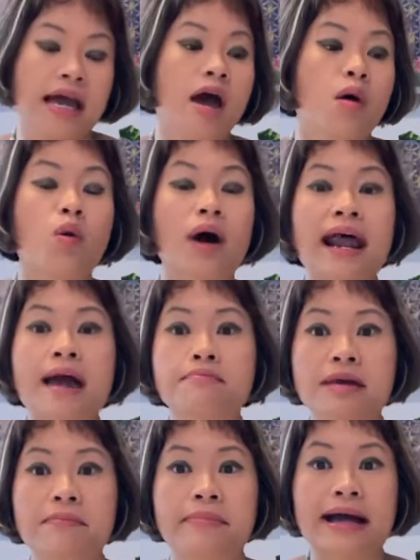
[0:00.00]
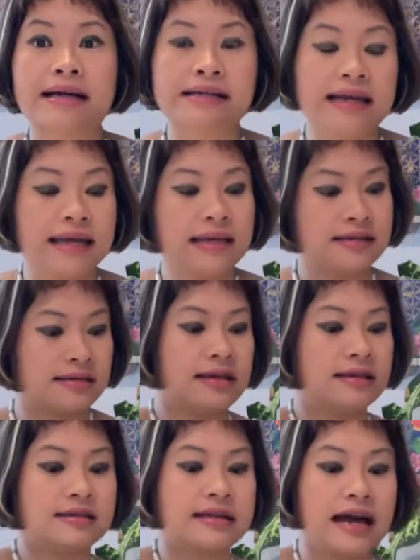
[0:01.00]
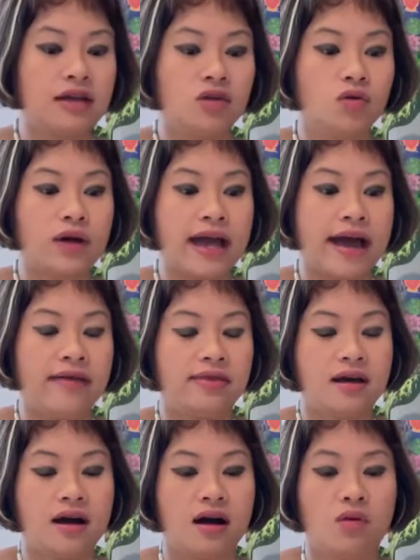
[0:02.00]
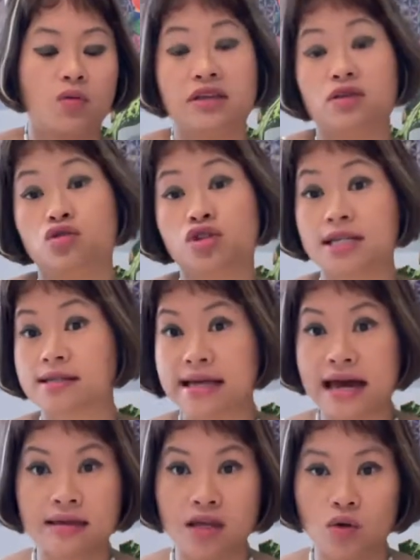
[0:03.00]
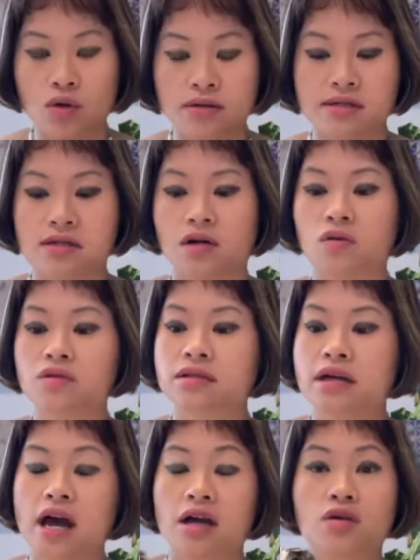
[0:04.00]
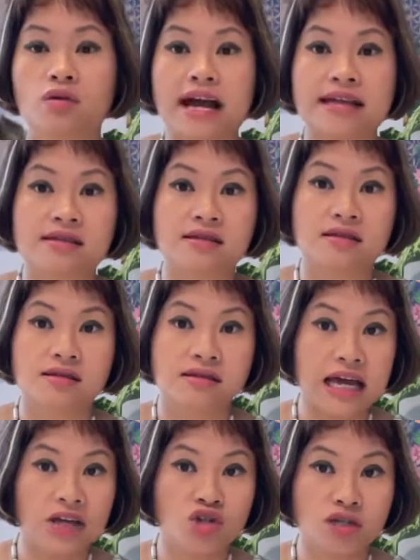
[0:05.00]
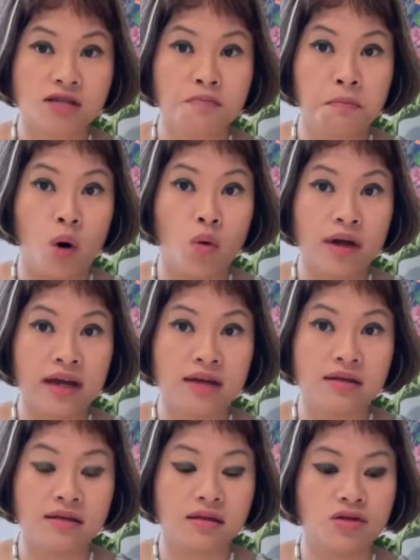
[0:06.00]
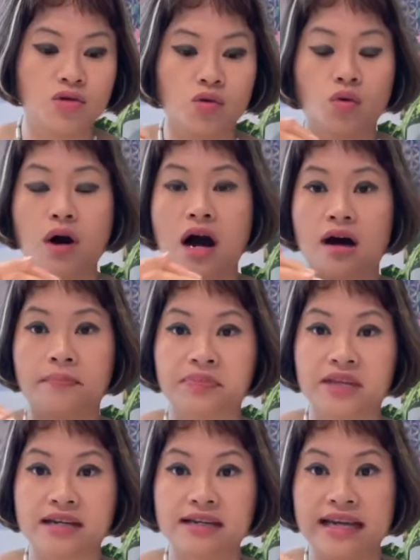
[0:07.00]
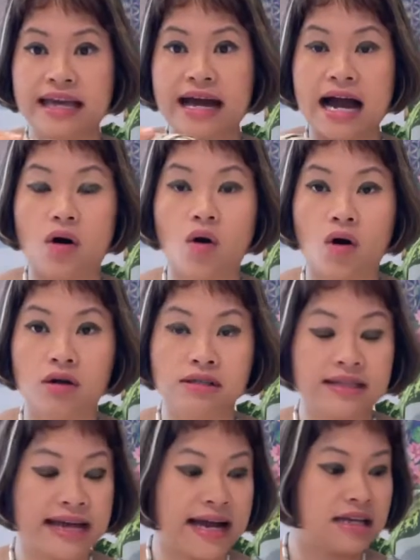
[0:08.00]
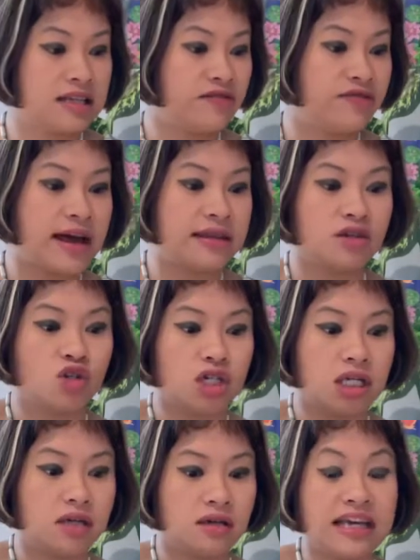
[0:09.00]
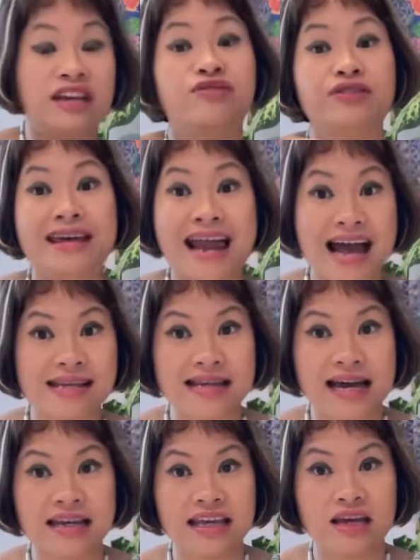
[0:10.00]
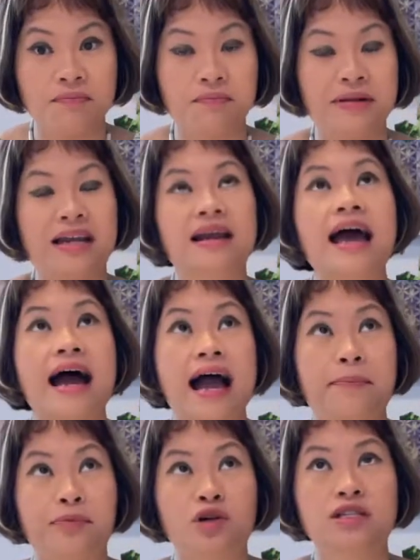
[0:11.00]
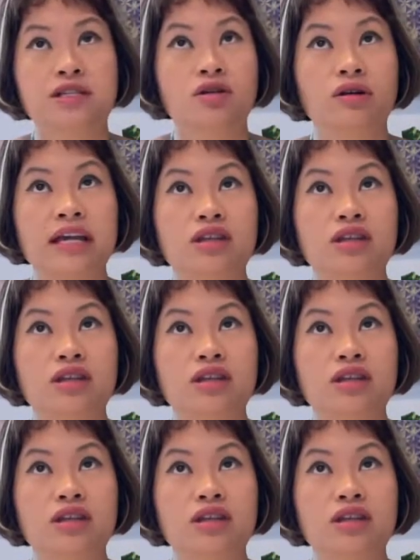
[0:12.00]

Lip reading: What I mean by cleanse is that you can, when you just get new crystals, you can sage smoke it to clean out all the negative energy, if it has any. But I personally